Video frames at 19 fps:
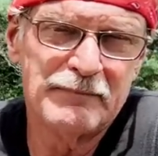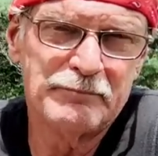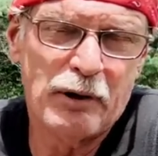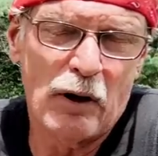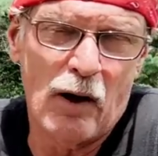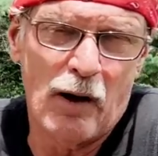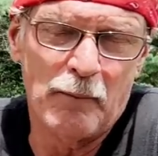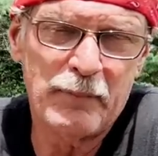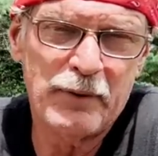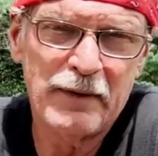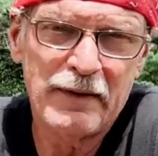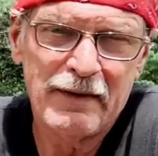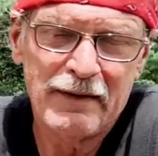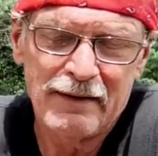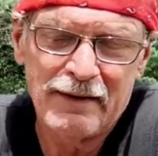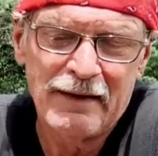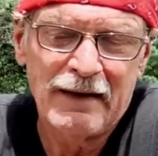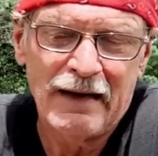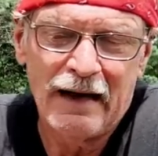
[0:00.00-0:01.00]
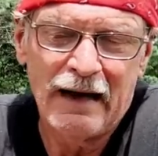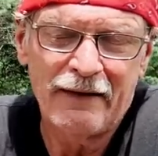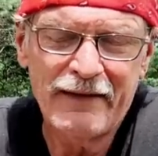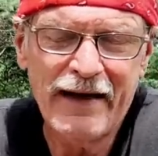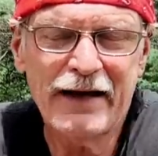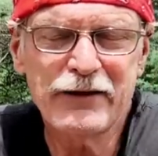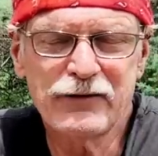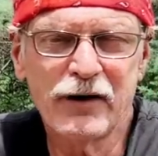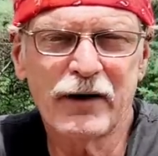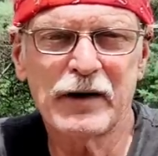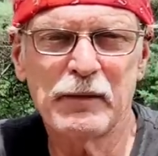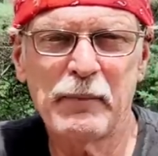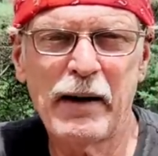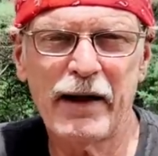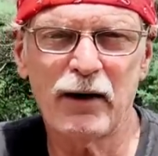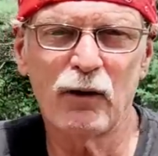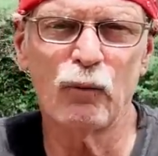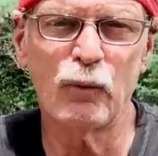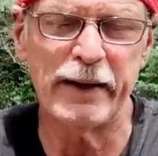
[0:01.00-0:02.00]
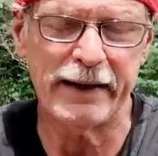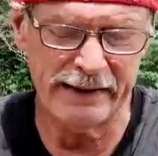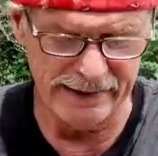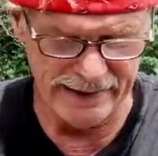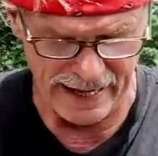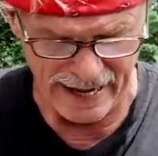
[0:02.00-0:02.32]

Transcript: pump. That took about a week and a